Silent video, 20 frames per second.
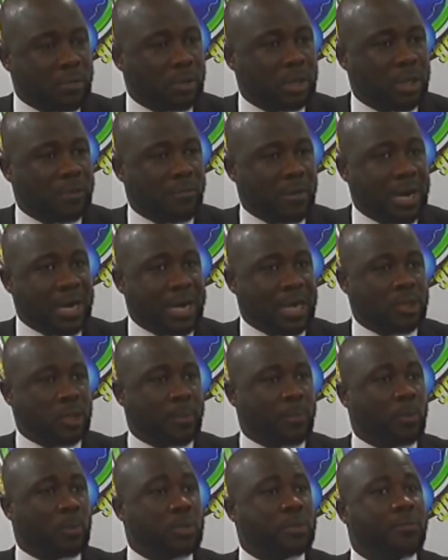want for Ghana
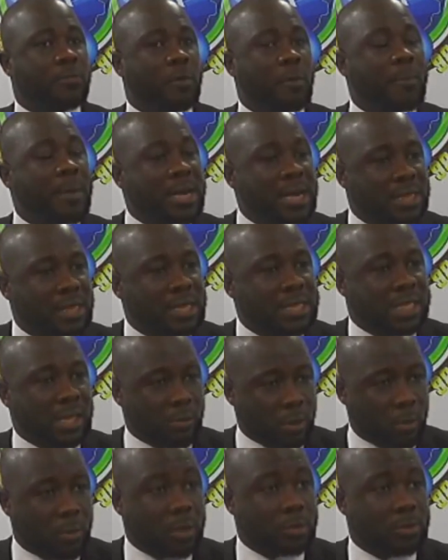support for many things that
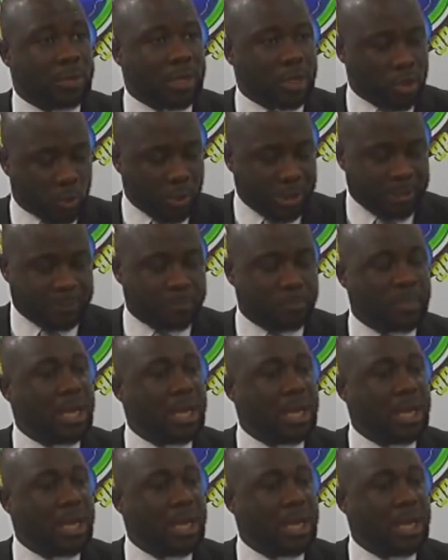we want on the UN.